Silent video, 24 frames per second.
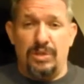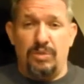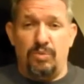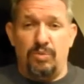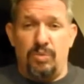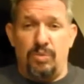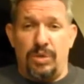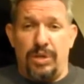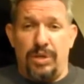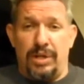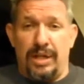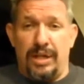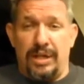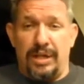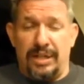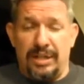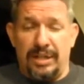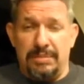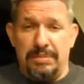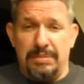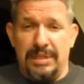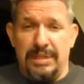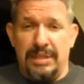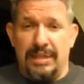we're not
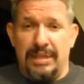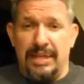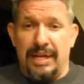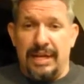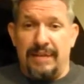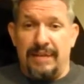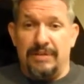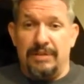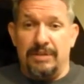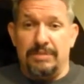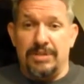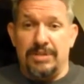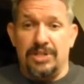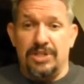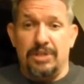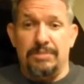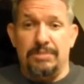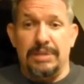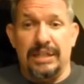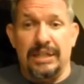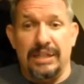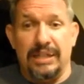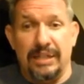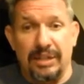going to be having Mr.
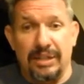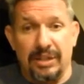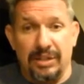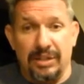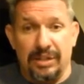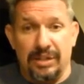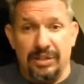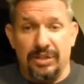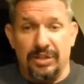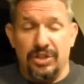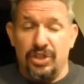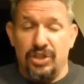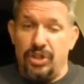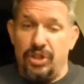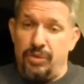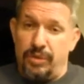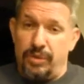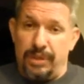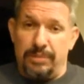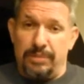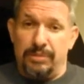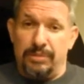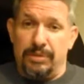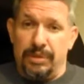Biggie on the show
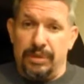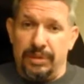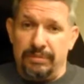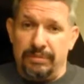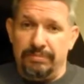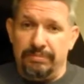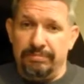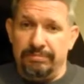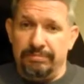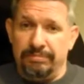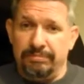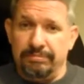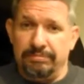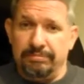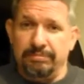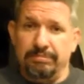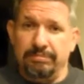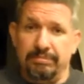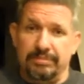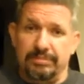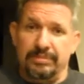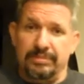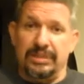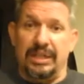anymore.
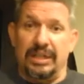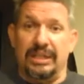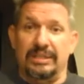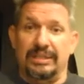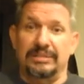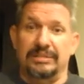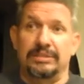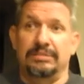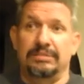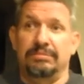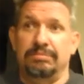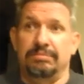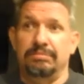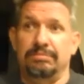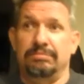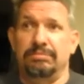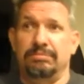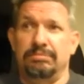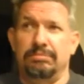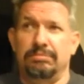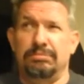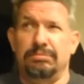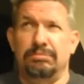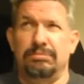Not,
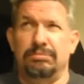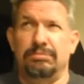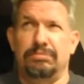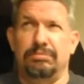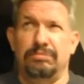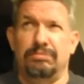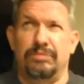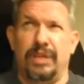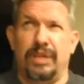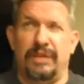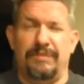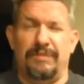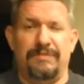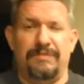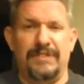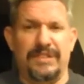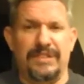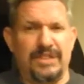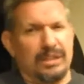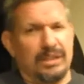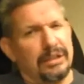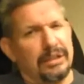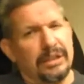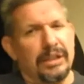not
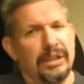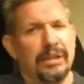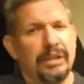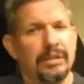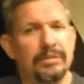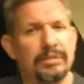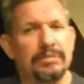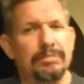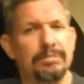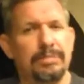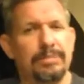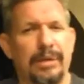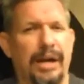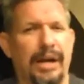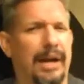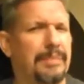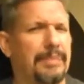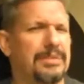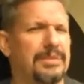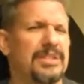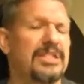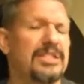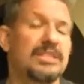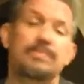physically,
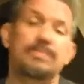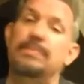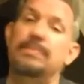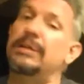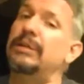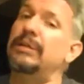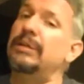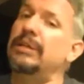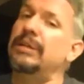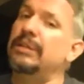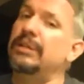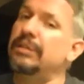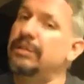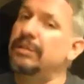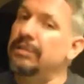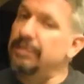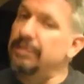perhaps in spirit.